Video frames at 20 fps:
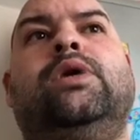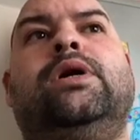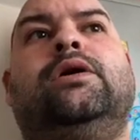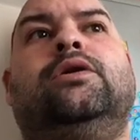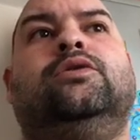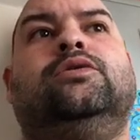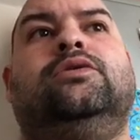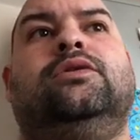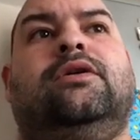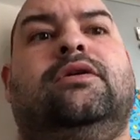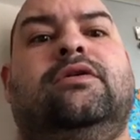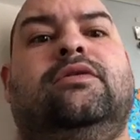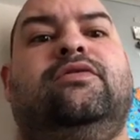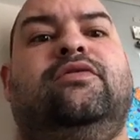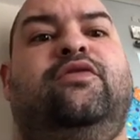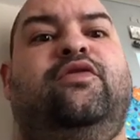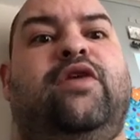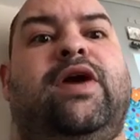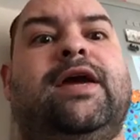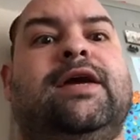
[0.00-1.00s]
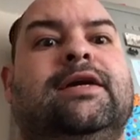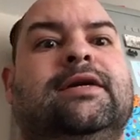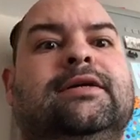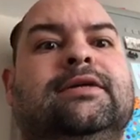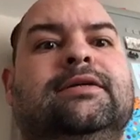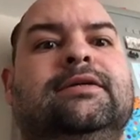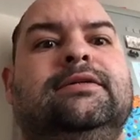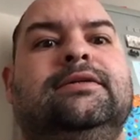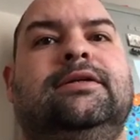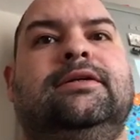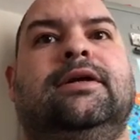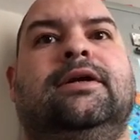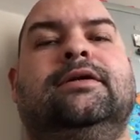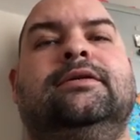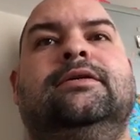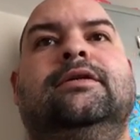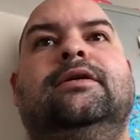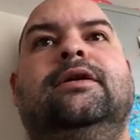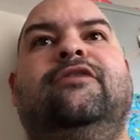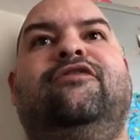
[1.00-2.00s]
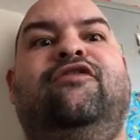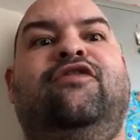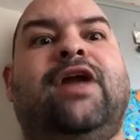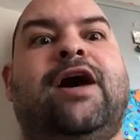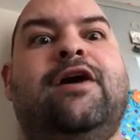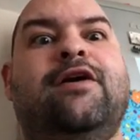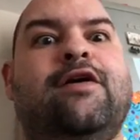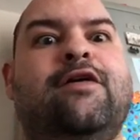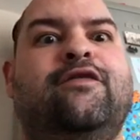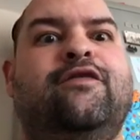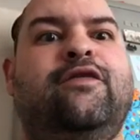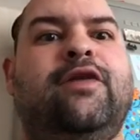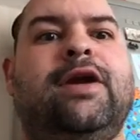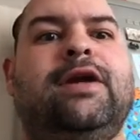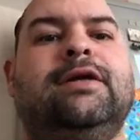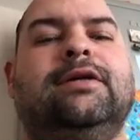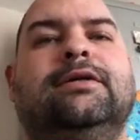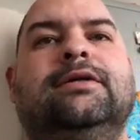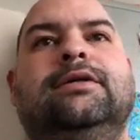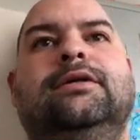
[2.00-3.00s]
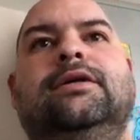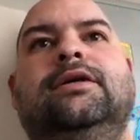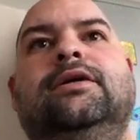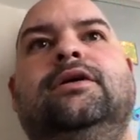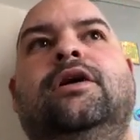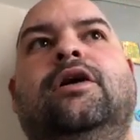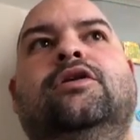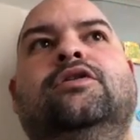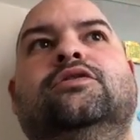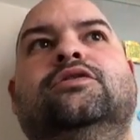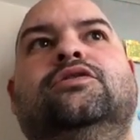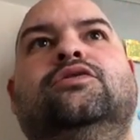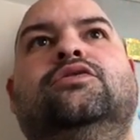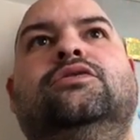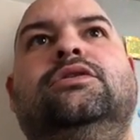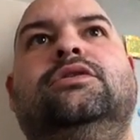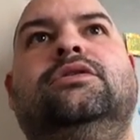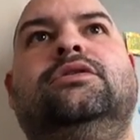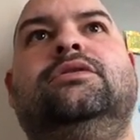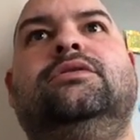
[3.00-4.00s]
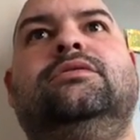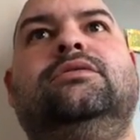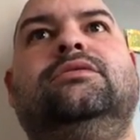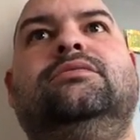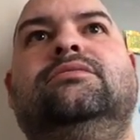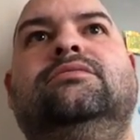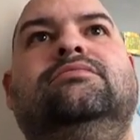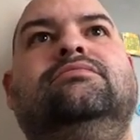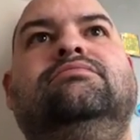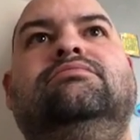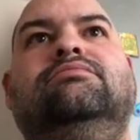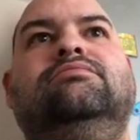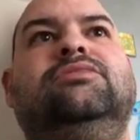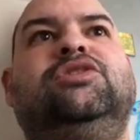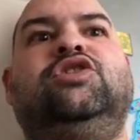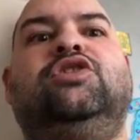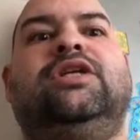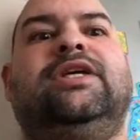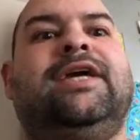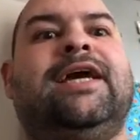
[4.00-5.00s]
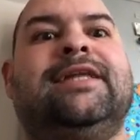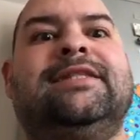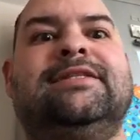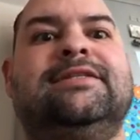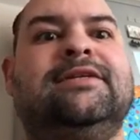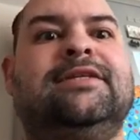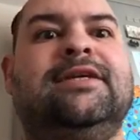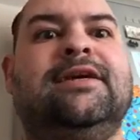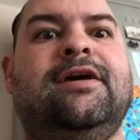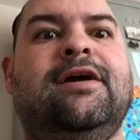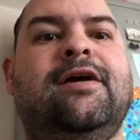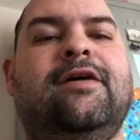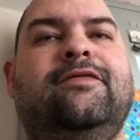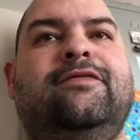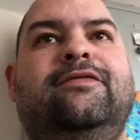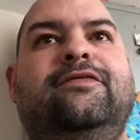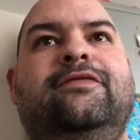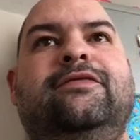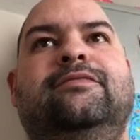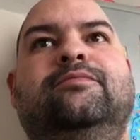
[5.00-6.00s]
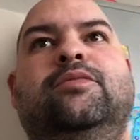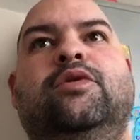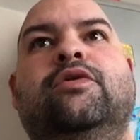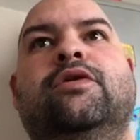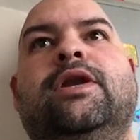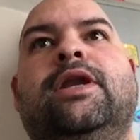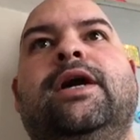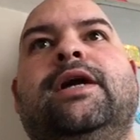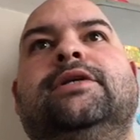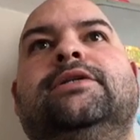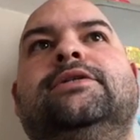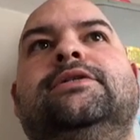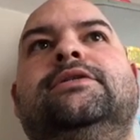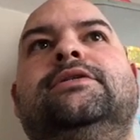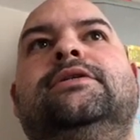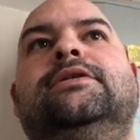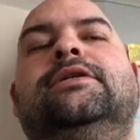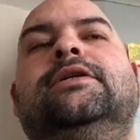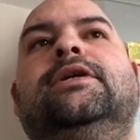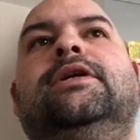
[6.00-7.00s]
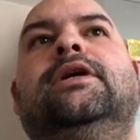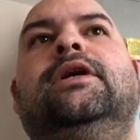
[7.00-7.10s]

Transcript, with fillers: world thing, you know, a flat earth thing. It goes to the ends of the earth, more or less.